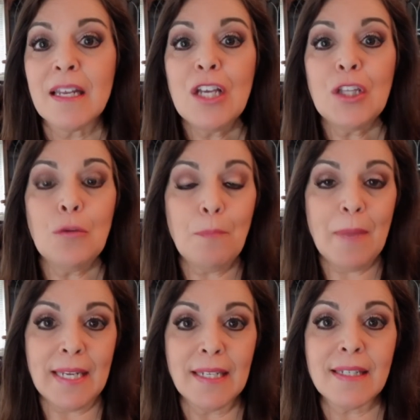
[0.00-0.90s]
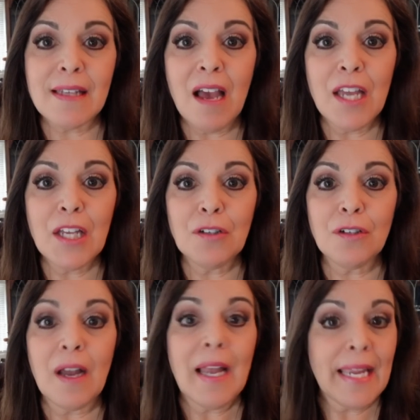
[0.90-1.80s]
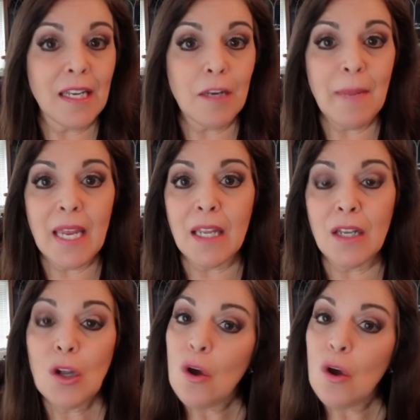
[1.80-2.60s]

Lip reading: you may need to hire a handyman,